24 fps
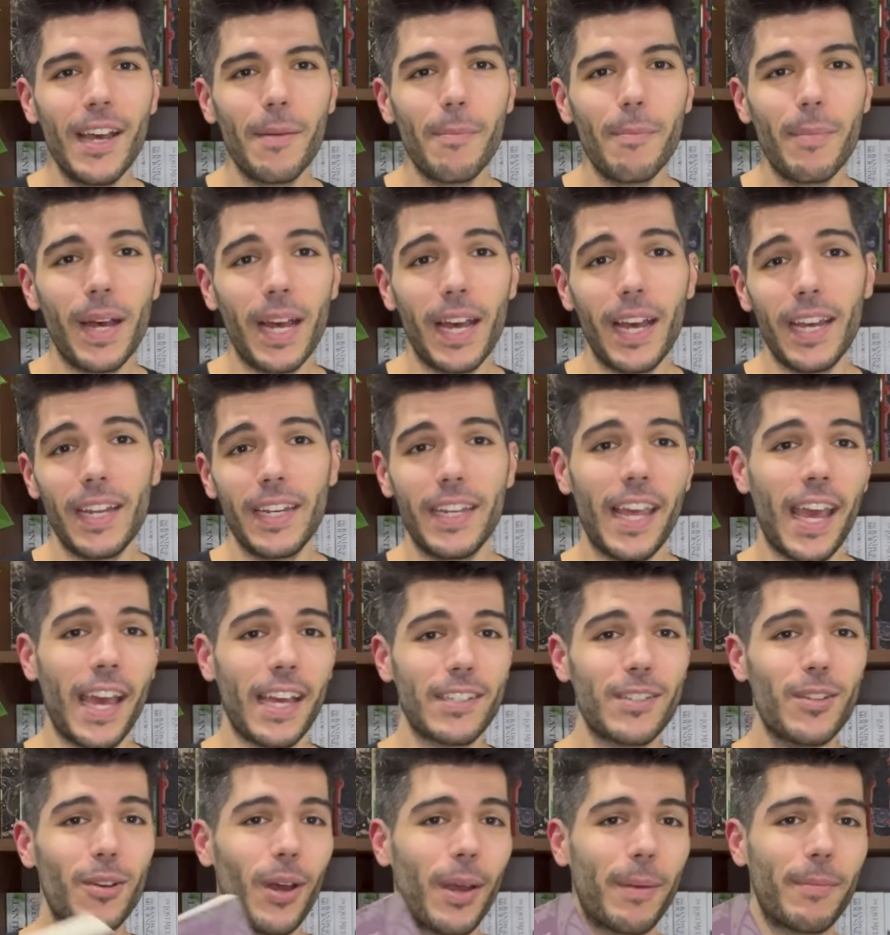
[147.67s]
But yeah,
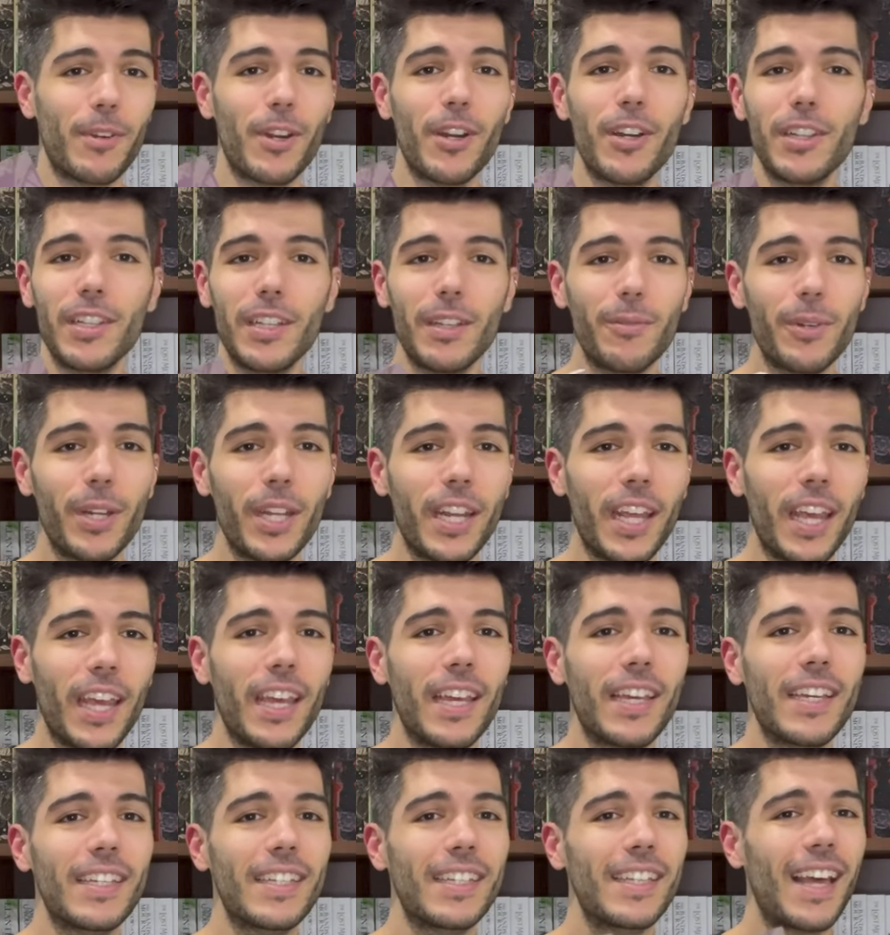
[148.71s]
so I'm currently
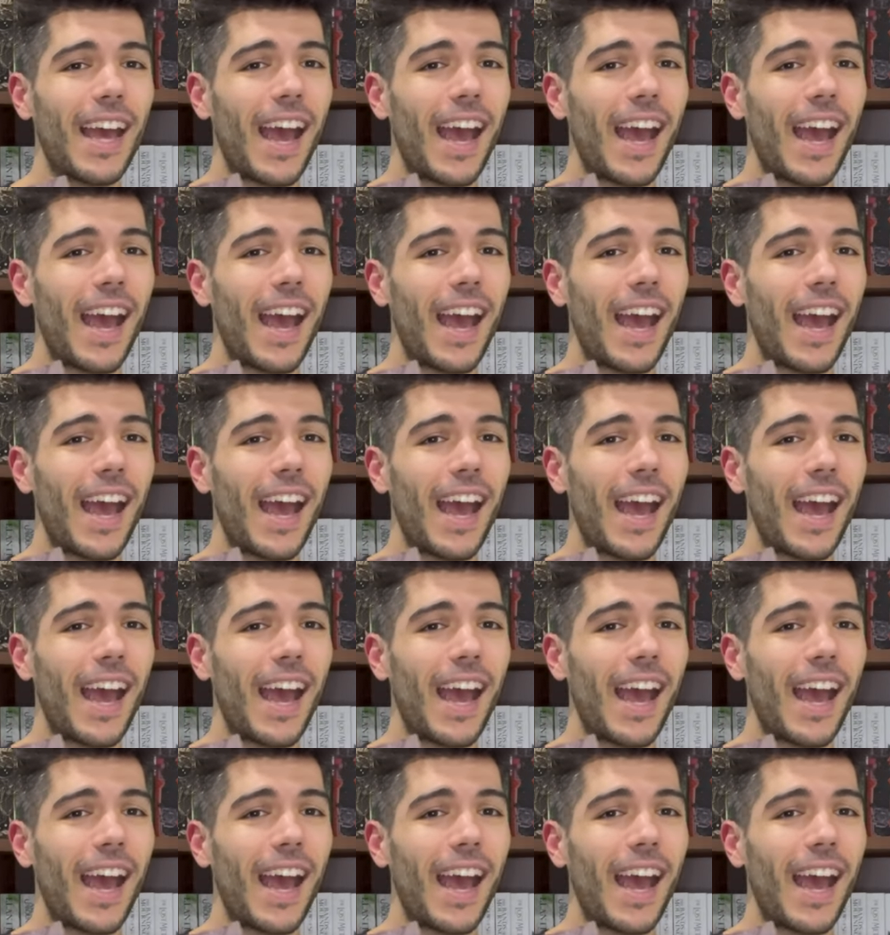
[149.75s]
reading,